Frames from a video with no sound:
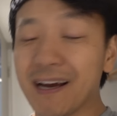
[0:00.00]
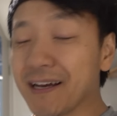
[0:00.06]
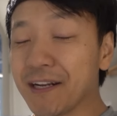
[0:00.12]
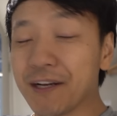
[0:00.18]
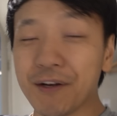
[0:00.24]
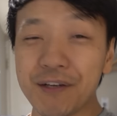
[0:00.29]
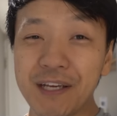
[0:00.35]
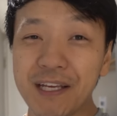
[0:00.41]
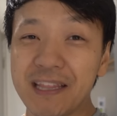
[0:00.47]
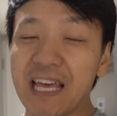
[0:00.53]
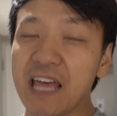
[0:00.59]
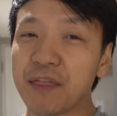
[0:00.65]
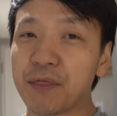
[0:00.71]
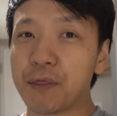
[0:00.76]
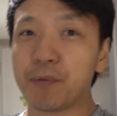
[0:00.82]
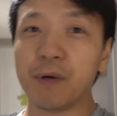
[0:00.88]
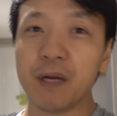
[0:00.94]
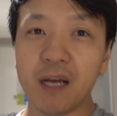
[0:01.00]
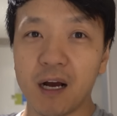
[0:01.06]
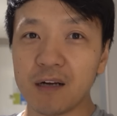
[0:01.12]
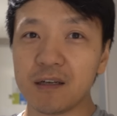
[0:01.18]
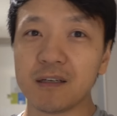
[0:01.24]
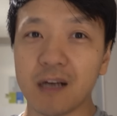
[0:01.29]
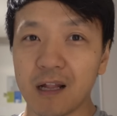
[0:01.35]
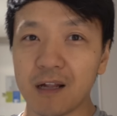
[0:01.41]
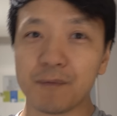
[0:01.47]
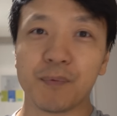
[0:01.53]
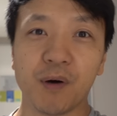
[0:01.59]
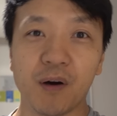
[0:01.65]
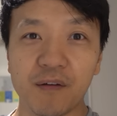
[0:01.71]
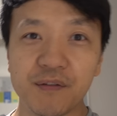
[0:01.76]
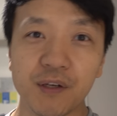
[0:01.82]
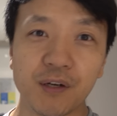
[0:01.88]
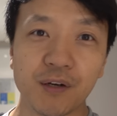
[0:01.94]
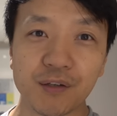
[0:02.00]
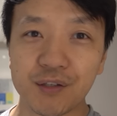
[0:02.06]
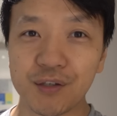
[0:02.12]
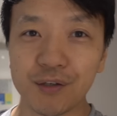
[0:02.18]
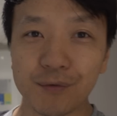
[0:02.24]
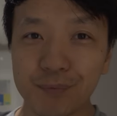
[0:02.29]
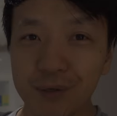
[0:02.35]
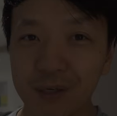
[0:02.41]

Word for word: I'm gonna go eat that $300 bowl of noodle soup.